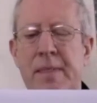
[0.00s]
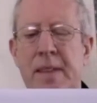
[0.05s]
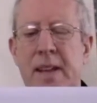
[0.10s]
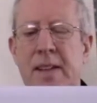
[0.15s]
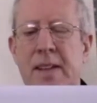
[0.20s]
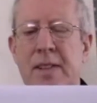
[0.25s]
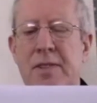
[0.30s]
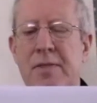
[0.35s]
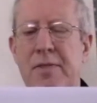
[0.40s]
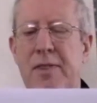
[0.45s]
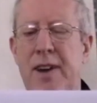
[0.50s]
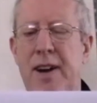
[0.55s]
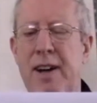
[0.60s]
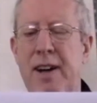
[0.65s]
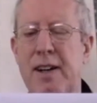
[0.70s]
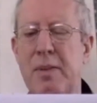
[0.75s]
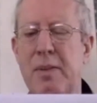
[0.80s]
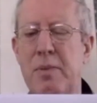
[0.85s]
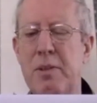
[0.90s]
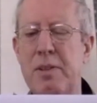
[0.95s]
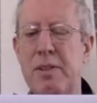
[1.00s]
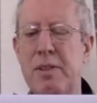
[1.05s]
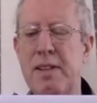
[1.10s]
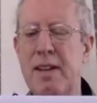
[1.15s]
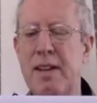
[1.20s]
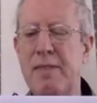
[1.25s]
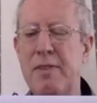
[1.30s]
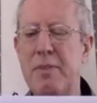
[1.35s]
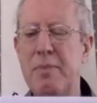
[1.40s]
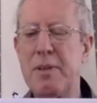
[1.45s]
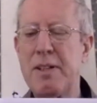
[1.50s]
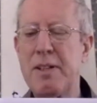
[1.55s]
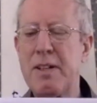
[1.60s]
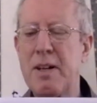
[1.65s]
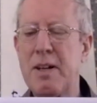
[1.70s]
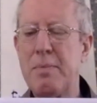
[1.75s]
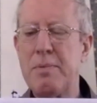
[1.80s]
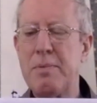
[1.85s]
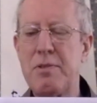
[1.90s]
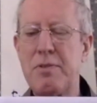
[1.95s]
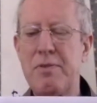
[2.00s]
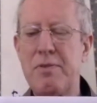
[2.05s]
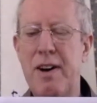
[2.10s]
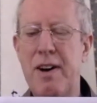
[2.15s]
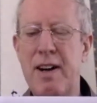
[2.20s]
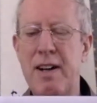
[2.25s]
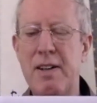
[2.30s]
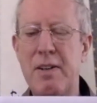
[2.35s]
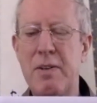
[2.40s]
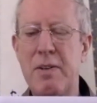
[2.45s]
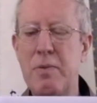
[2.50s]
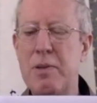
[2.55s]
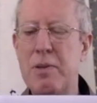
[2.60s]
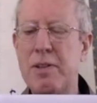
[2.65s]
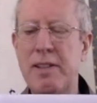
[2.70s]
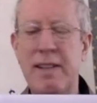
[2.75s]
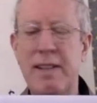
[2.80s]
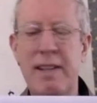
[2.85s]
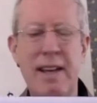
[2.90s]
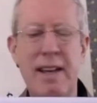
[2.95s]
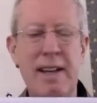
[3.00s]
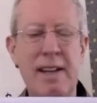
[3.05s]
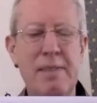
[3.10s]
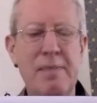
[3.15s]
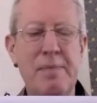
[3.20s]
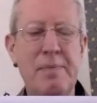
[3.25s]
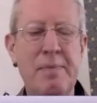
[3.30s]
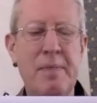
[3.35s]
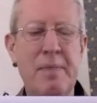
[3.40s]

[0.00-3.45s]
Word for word: As firewood never becomes firewood again,